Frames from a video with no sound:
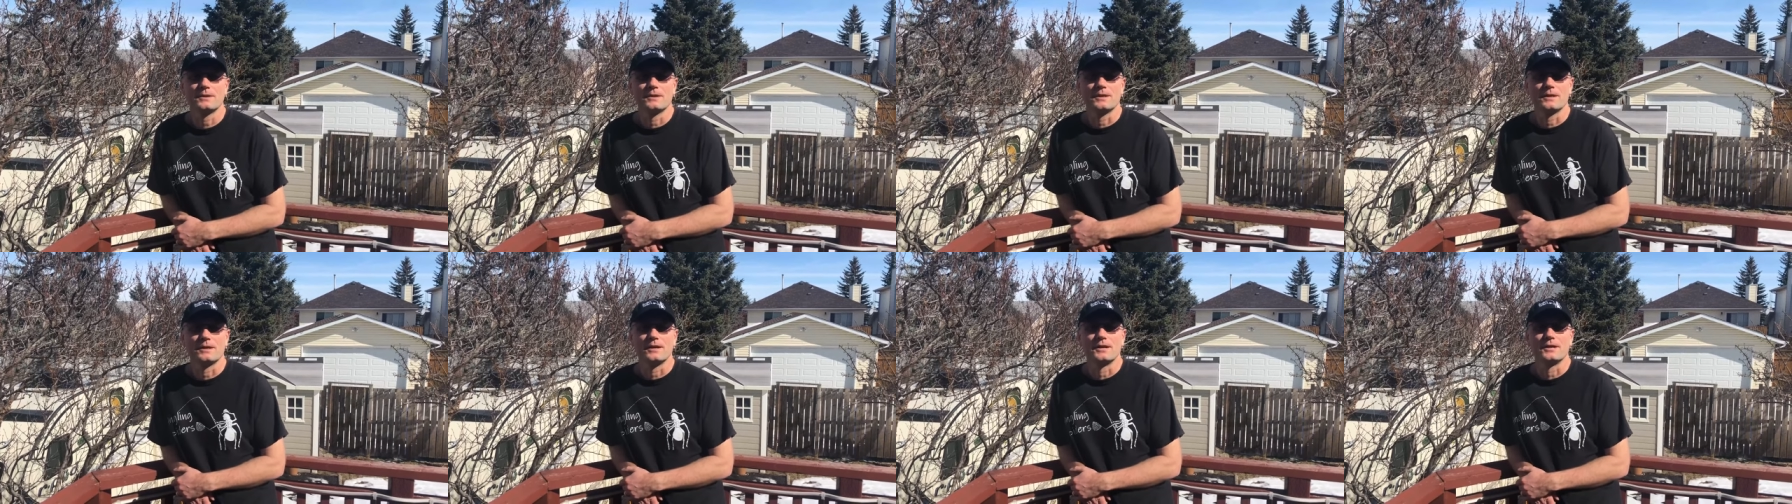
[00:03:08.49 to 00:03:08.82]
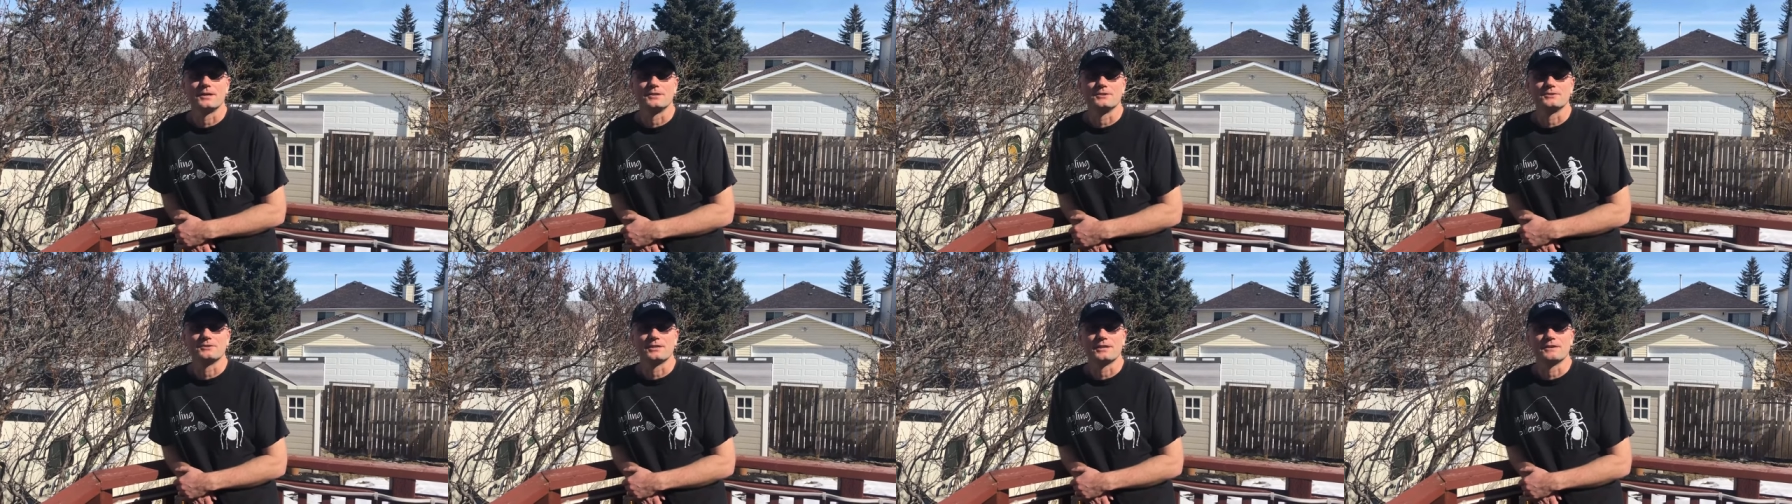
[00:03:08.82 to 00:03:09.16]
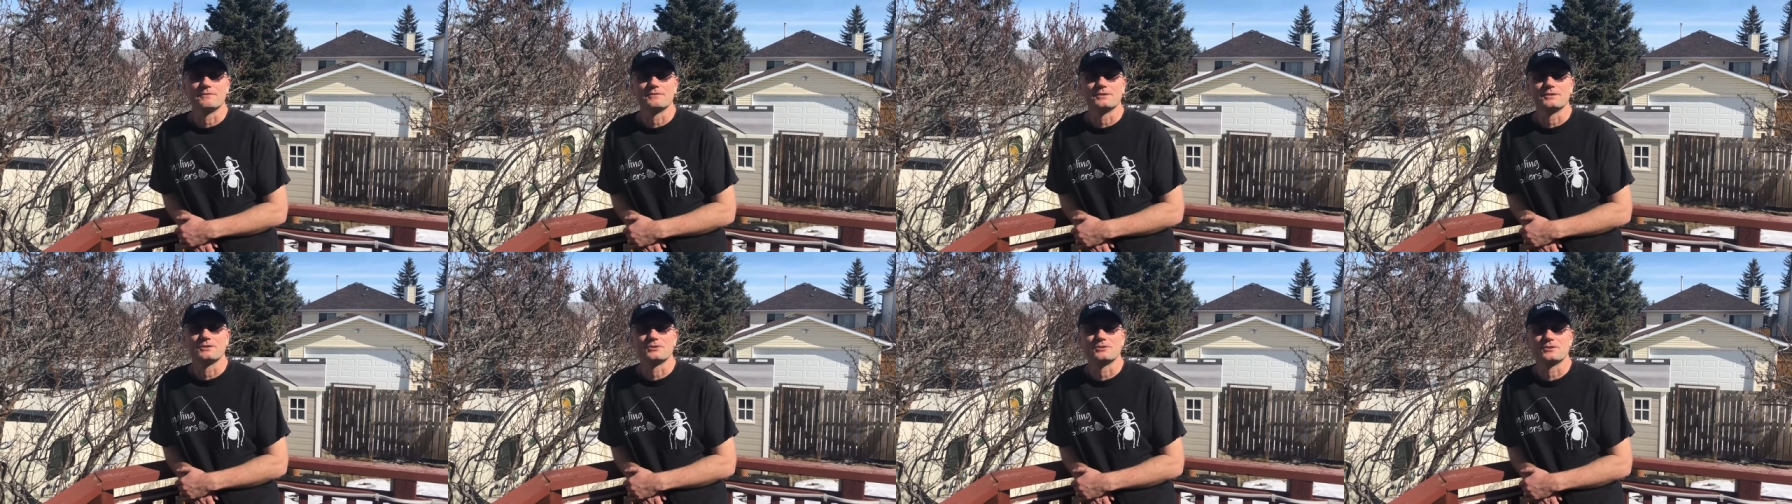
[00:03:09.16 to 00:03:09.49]
uh, you'll
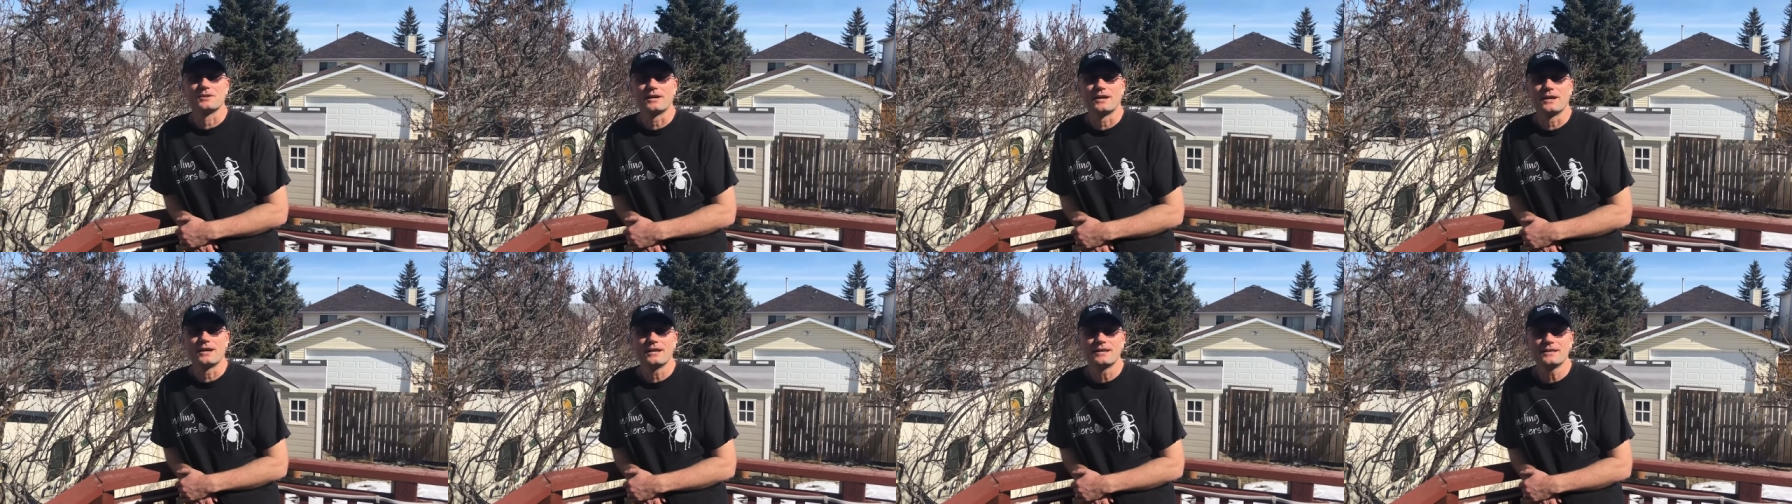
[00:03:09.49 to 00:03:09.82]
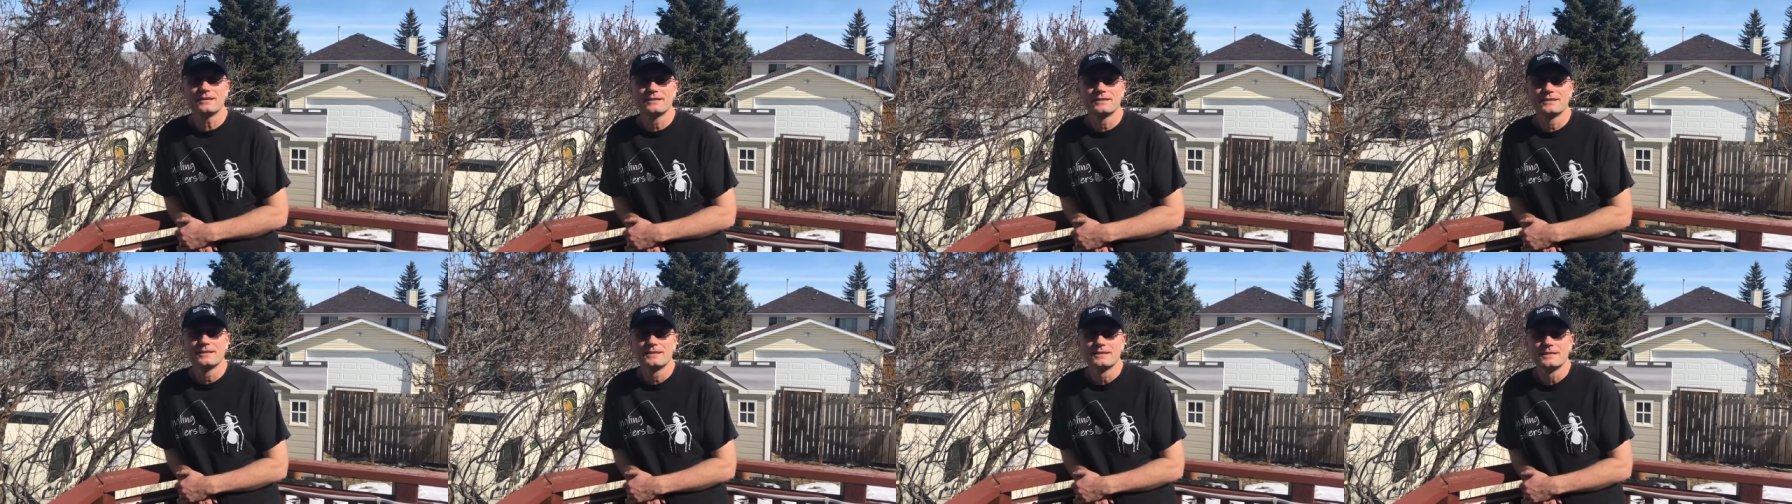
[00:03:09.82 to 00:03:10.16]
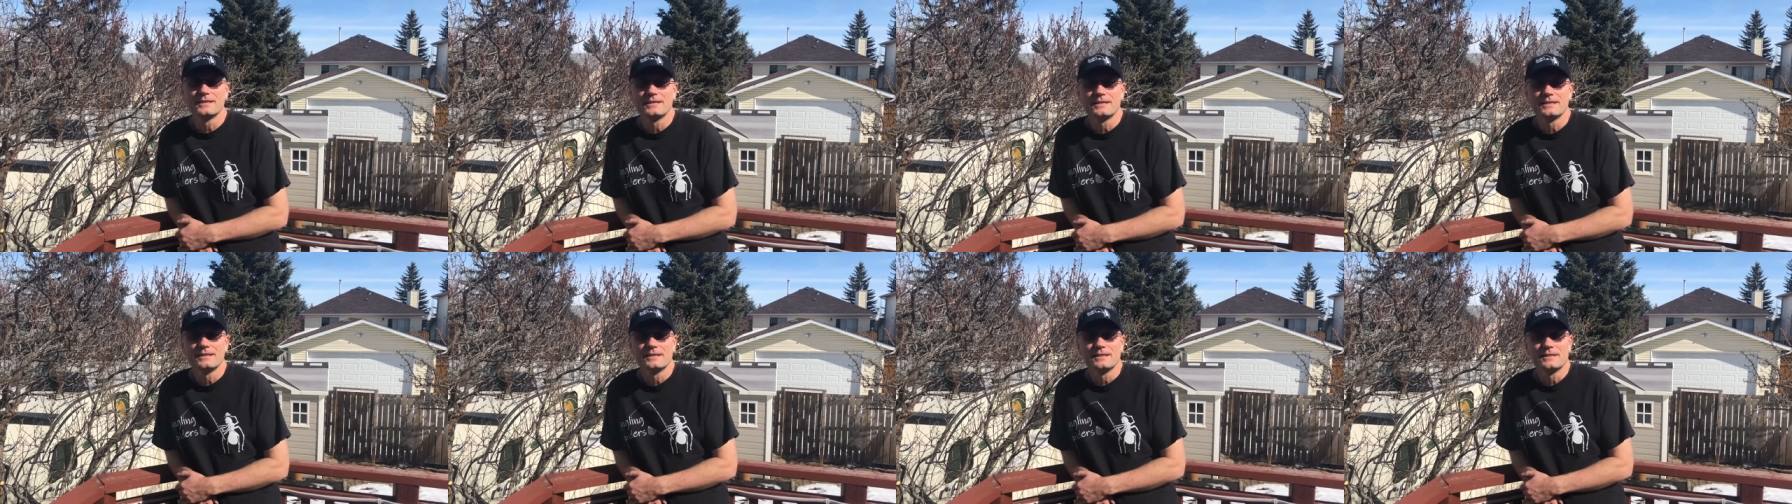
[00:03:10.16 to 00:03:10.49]
give it a try.
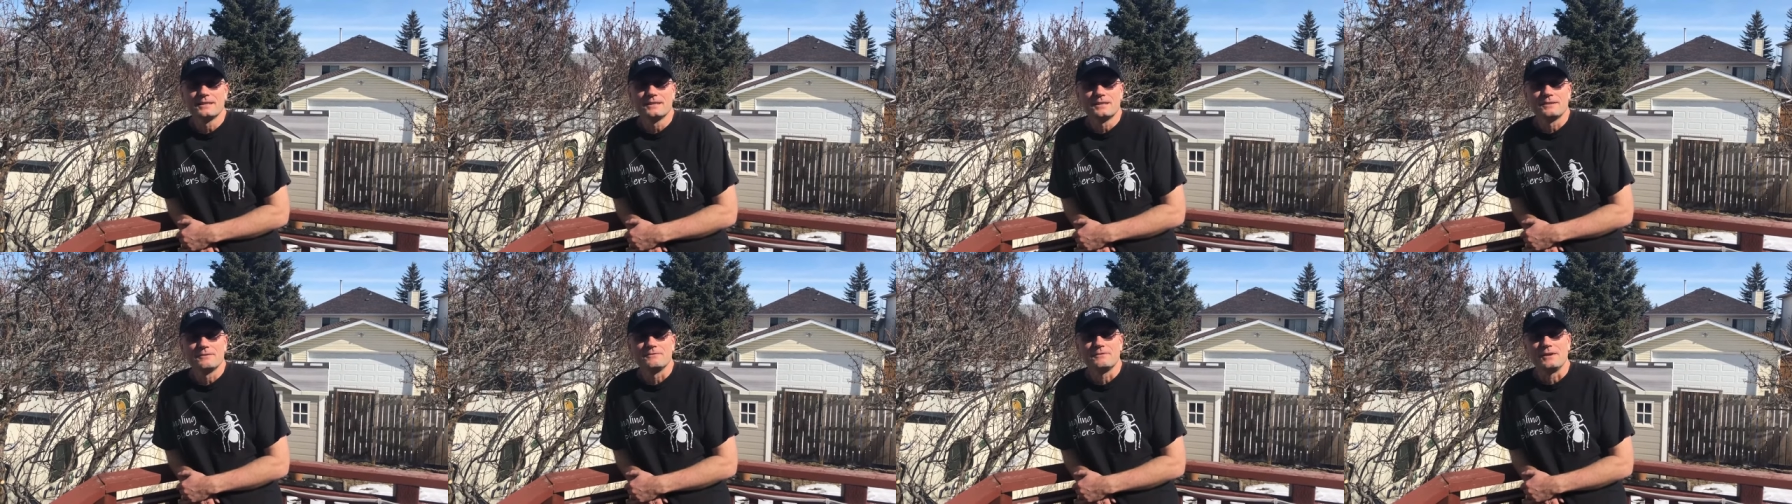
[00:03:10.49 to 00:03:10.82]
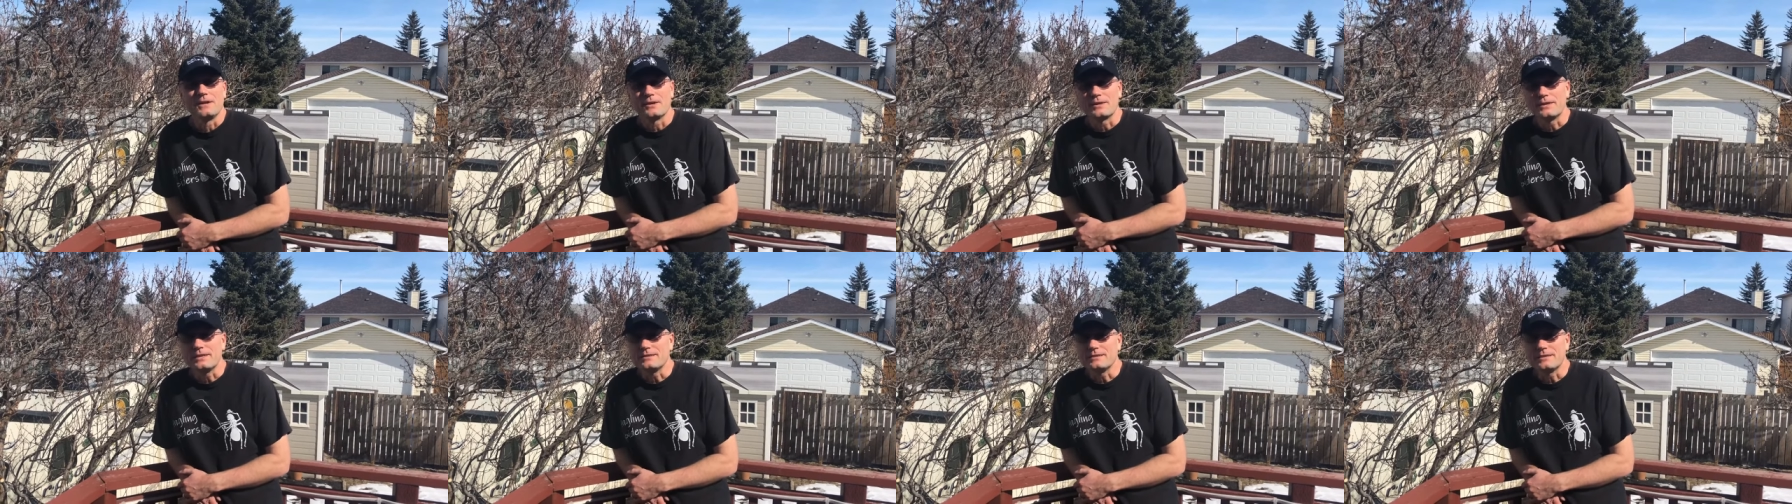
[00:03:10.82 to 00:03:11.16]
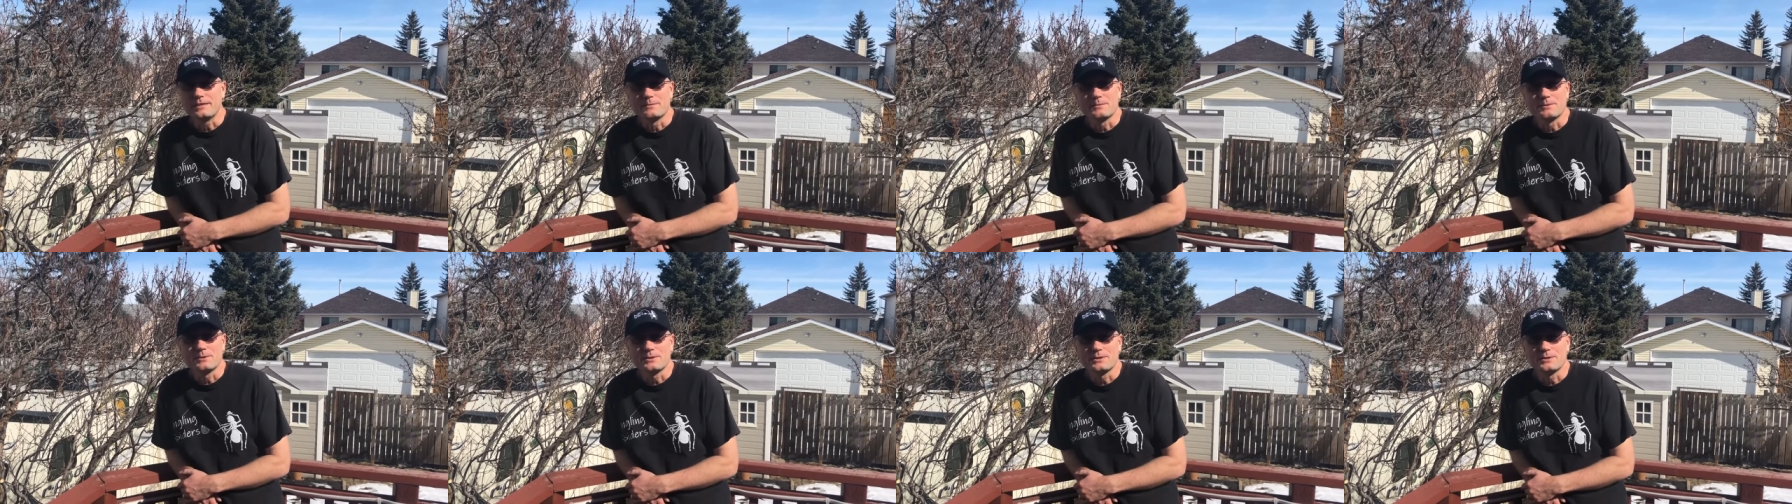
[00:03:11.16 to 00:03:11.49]
Very
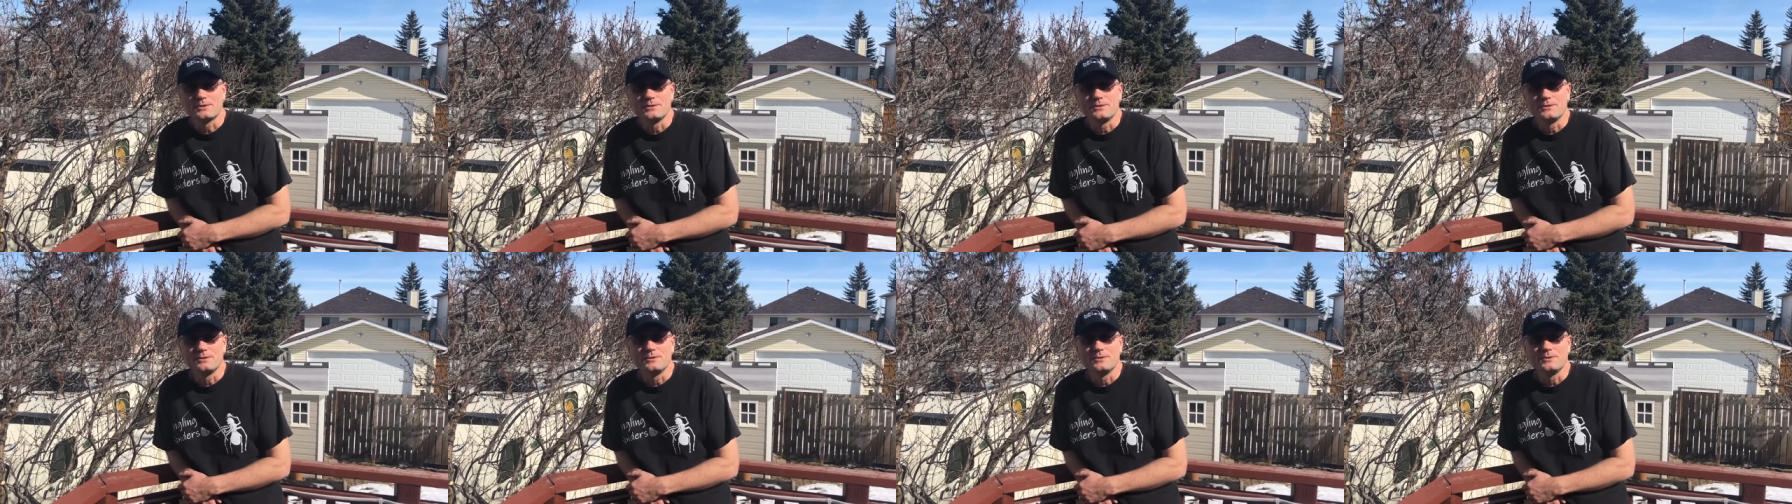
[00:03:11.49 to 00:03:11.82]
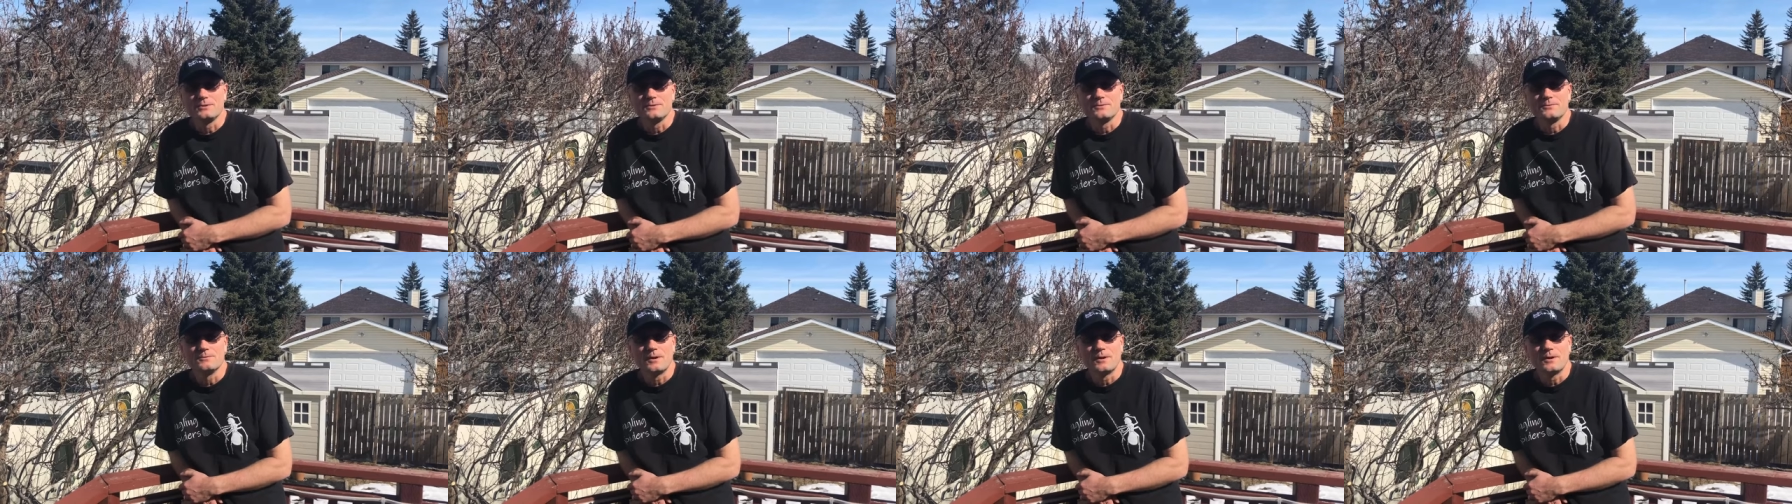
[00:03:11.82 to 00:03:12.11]
similar to